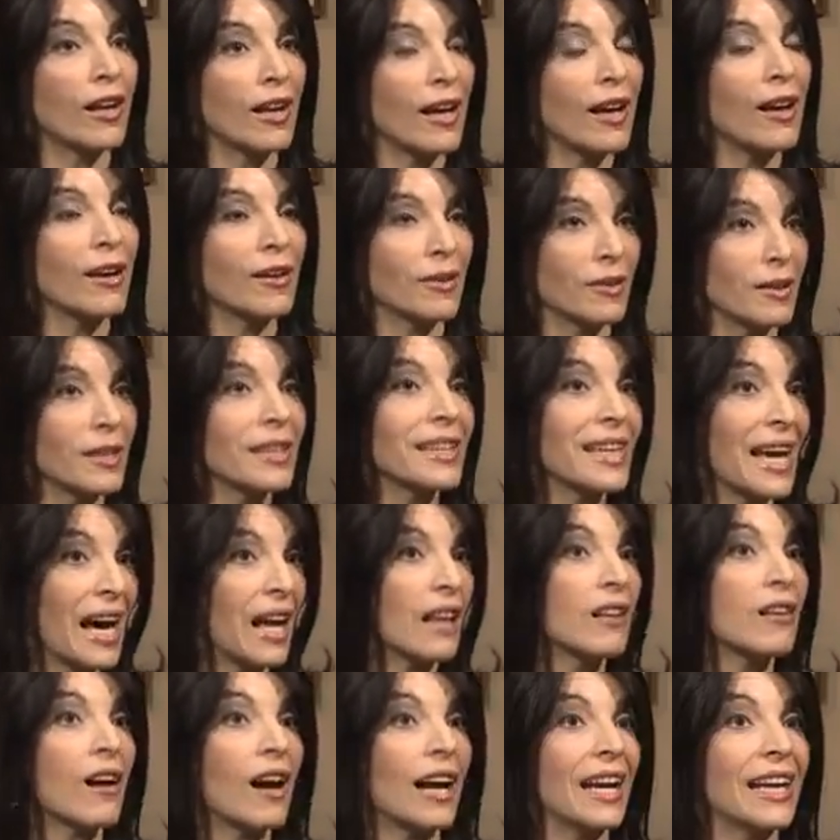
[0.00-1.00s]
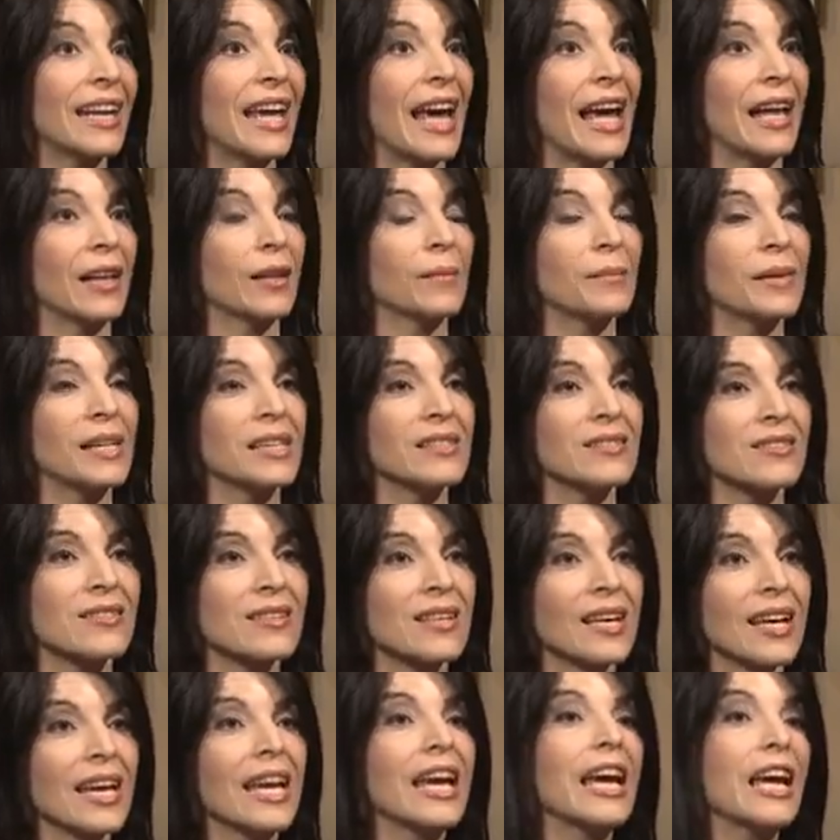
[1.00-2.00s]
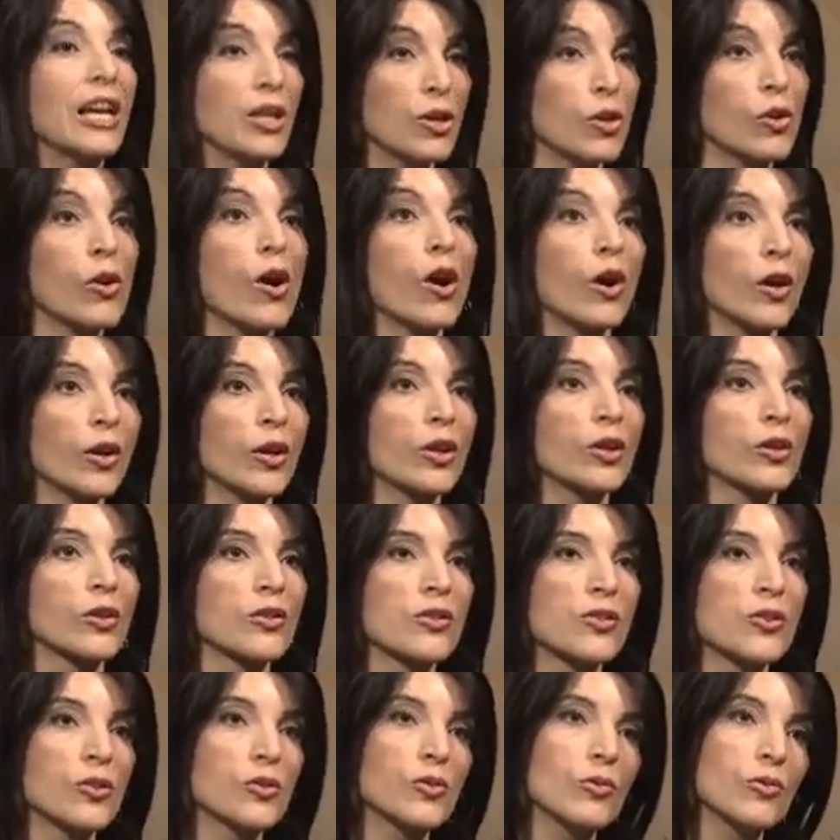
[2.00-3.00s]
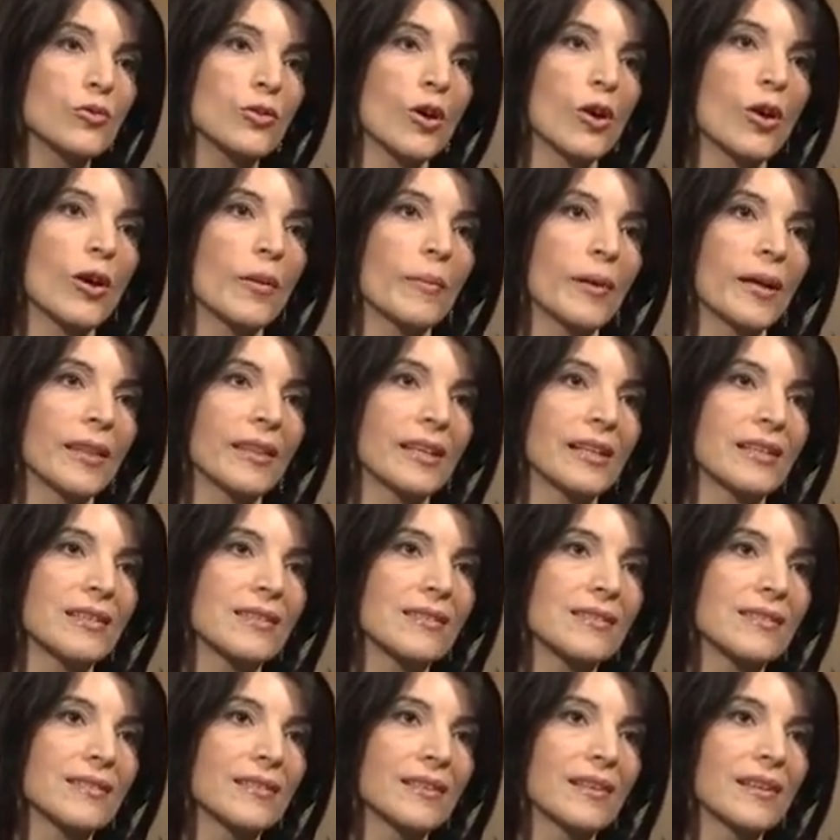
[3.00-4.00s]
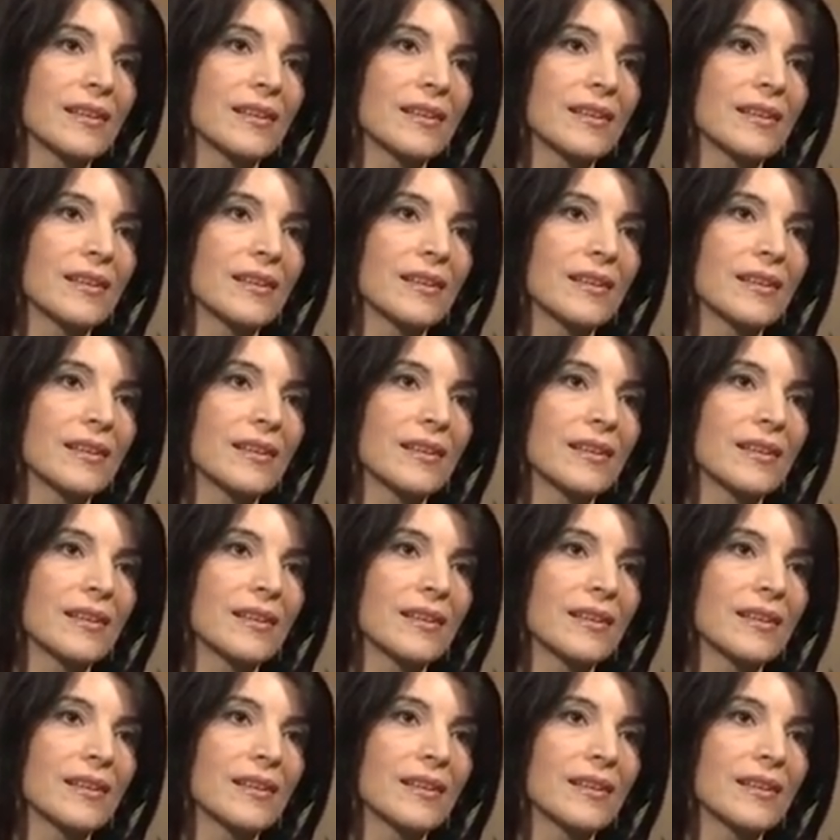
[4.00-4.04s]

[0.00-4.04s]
Al-Qaeda elements. In your articles, you do talk about this.